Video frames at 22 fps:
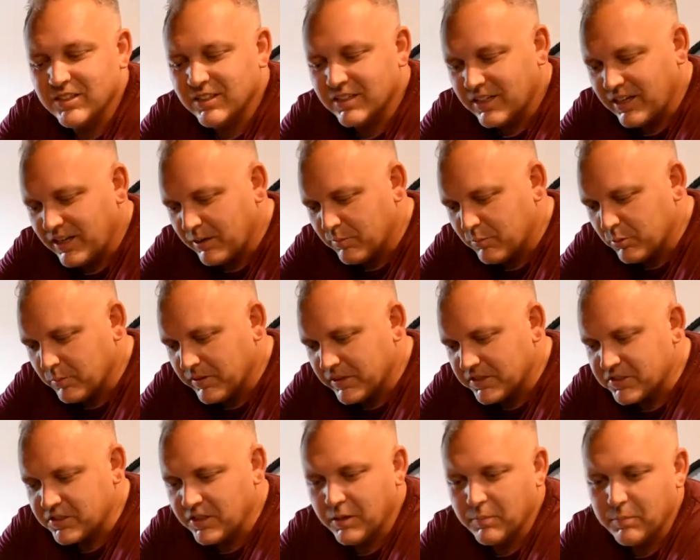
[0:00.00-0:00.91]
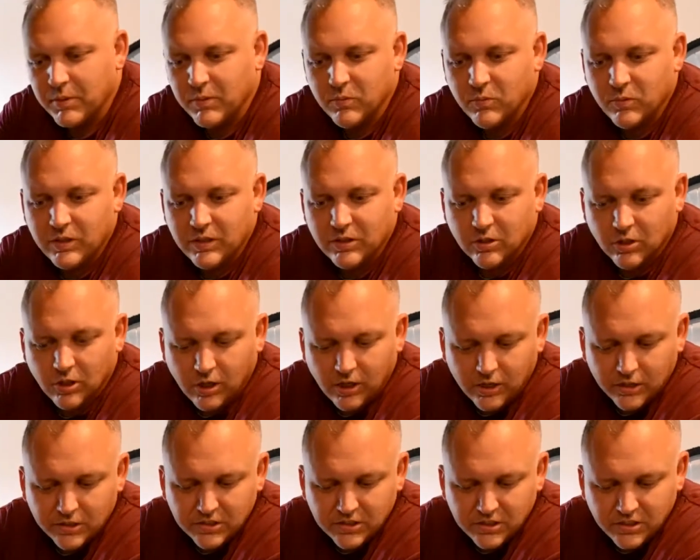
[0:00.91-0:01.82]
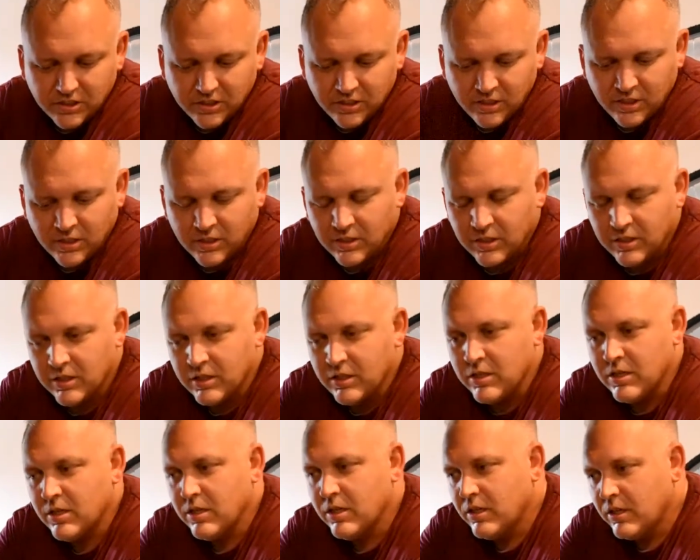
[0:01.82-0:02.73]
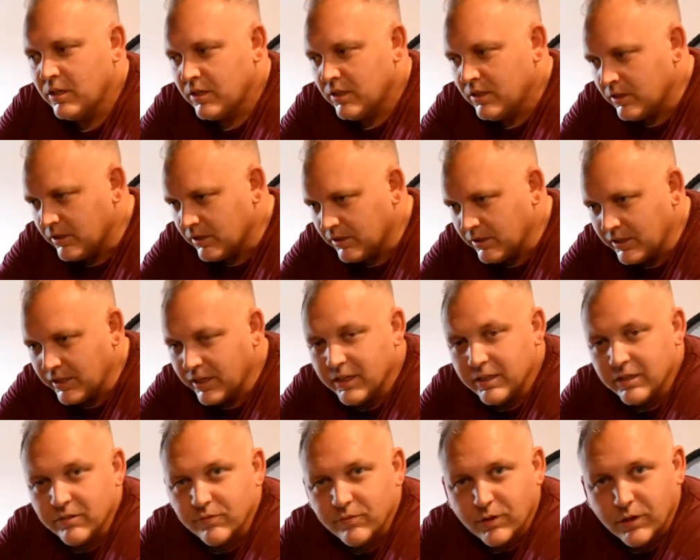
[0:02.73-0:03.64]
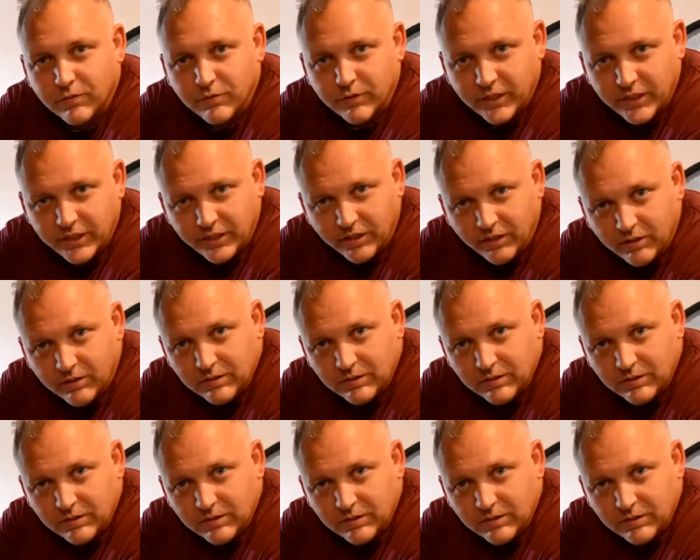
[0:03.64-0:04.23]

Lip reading: The camera messed up and we lost the end of our video.